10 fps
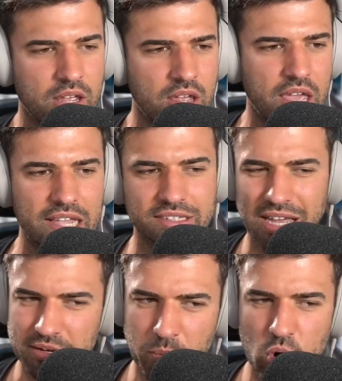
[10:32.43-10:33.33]
he's
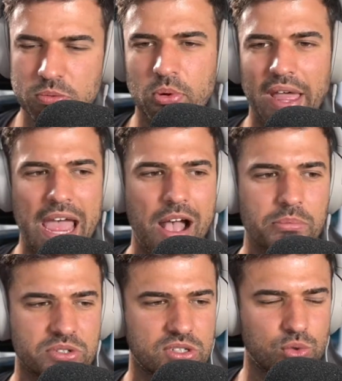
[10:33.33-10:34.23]
done multiple
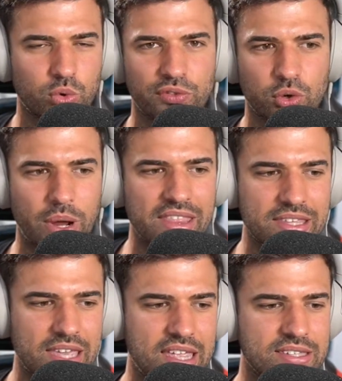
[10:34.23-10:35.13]
albums sort of throughout the
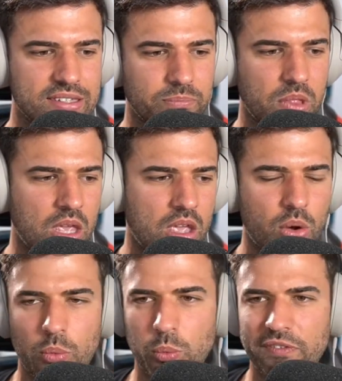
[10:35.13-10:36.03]
years. And
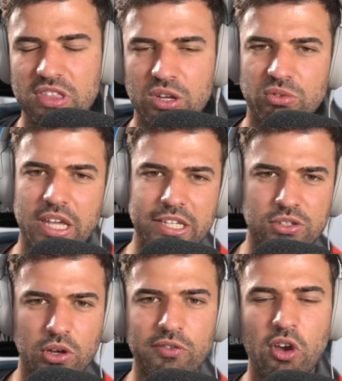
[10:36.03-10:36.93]
with the release
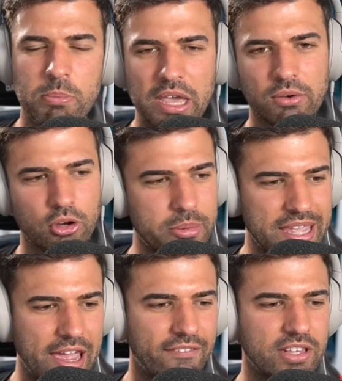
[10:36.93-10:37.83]
of Omega Ruby
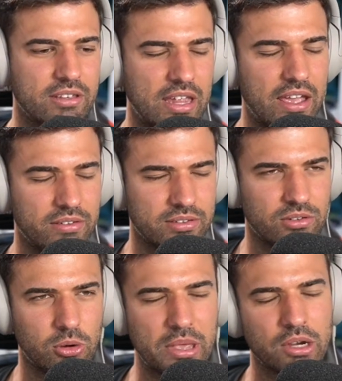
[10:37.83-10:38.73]

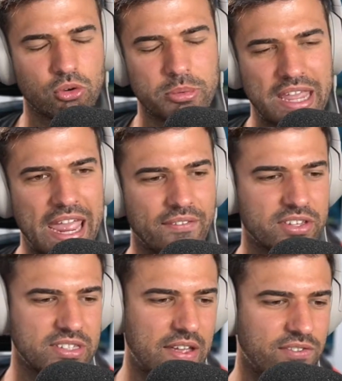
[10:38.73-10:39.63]
Alpha
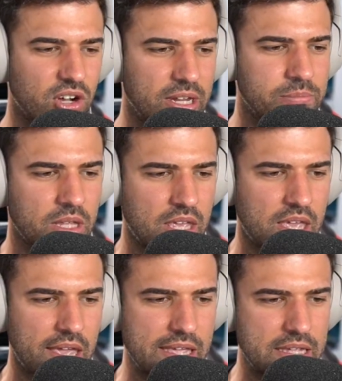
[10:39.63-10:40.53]
Sapphire,
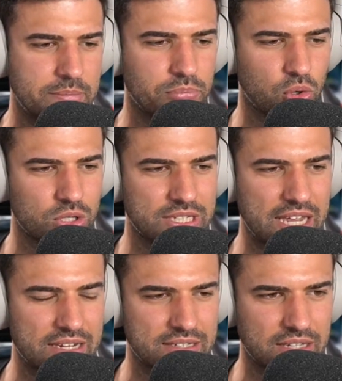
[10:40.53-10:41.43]
he brought
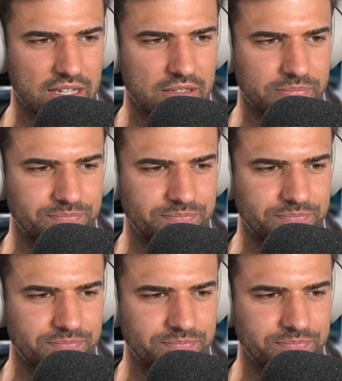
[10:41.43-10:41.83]
out an